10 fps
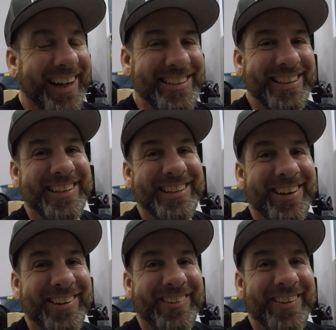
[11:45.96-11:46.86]
I didn't
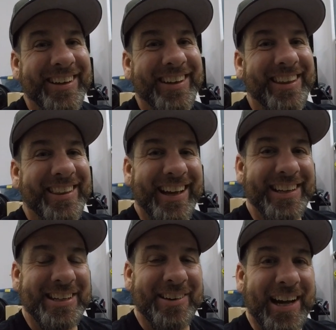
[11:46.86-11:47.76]
know
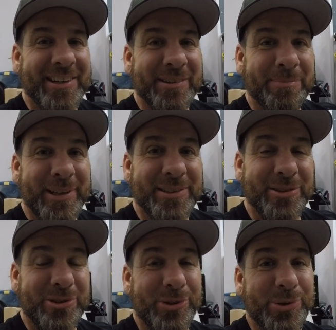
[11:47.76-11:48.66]
that you had to replace the
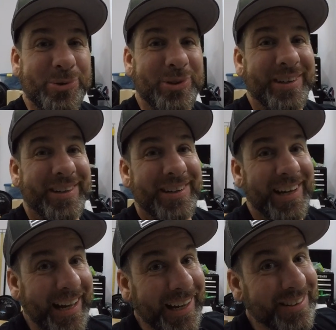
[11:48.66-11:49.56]
shoes
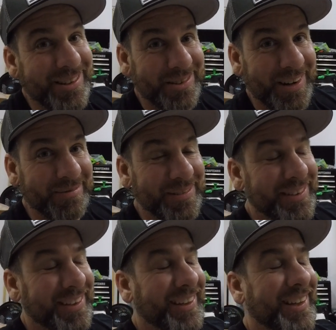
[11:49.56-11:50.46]
and the drums.
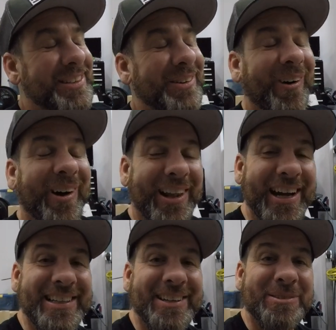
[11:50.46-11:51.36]
So all
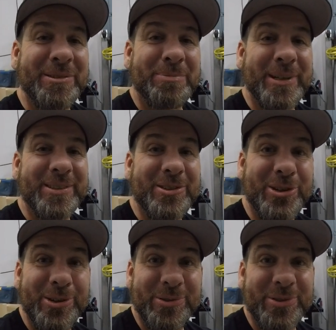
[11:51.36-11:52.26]
I did was replace the
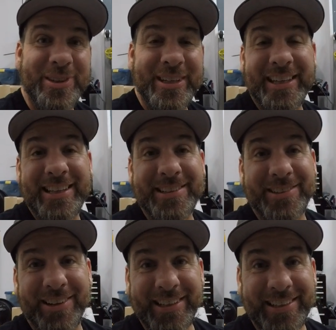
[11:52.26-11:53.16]
shoes, thinking that's
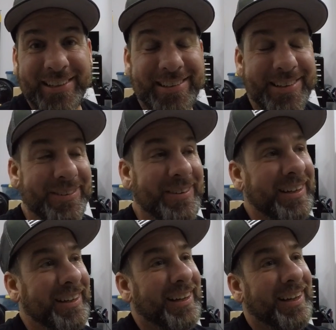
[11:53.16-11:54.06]
all I needed to do.
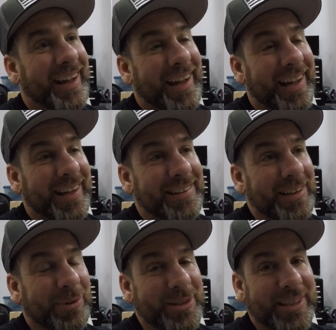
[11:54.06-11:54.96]
And
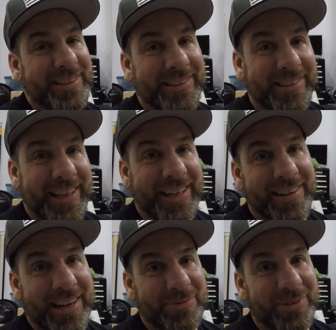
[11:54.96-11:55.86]
it wasn't until later
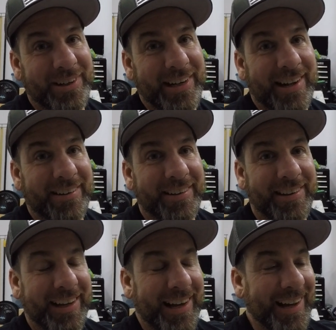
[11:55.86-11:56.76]
that I figured out
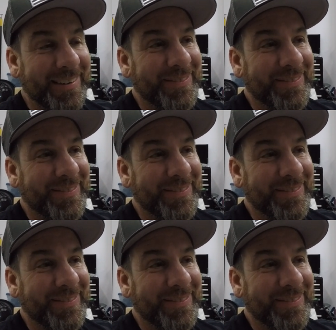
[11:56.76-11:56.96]
that I